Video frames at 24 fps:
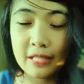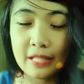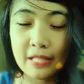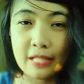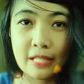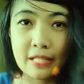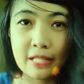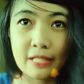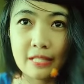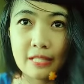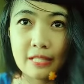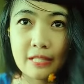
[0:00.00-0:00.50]

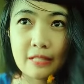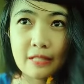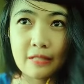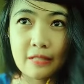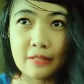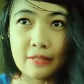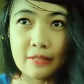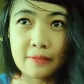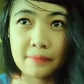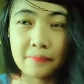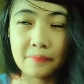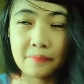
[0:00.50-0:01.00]
And
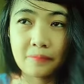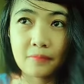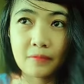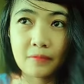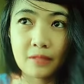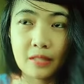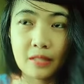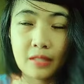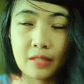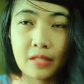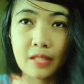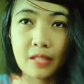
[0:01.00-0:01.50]
um,
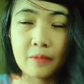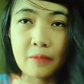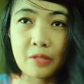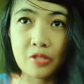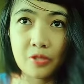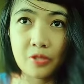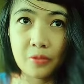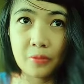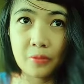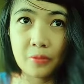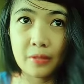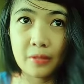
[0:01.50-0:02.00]
I'm going
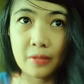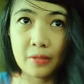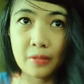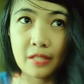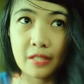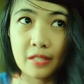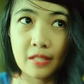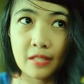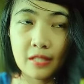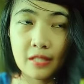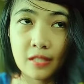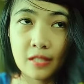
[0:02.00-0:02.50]
to be
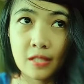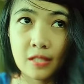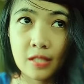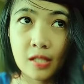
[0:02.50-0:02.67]
doing